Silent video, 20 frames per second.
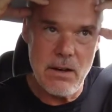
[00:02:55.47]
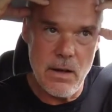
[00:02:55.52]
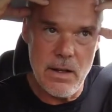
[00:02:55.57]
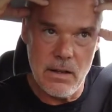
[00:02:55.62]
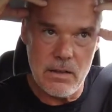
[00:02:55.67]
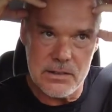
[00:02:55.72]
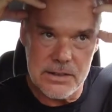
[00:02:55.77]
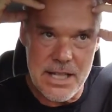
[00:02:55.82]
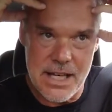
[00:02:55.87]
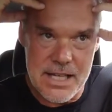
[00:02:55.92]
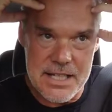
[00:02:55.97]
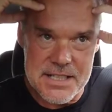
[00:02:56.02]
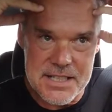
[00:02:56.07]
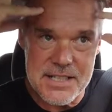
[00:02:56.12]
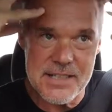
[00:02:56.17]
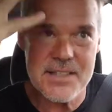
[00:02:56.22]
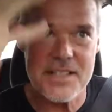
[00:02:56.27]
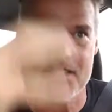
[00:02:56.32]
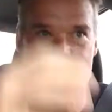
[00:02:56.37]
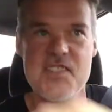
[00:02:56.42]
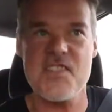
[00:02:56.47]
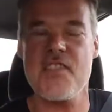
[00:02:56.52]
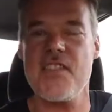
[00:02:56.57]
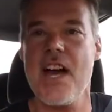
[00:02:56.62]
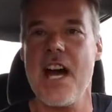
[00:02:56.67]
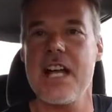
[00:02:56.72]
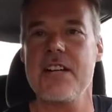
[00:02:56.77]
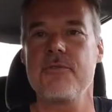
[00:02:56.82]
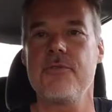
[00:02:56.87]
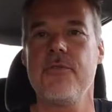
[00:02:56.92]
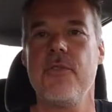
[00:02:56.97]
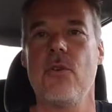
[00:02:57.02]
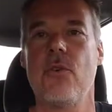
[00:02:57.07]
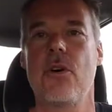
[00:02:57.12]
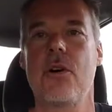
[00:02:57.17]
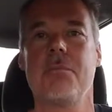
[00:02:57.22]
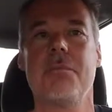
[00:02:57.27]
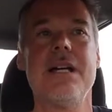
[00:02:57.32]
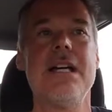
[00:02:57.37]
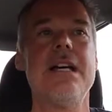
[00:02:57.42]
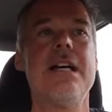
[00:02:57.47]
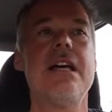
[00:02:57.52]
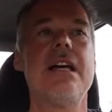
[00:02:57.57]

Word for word: held on to this thought form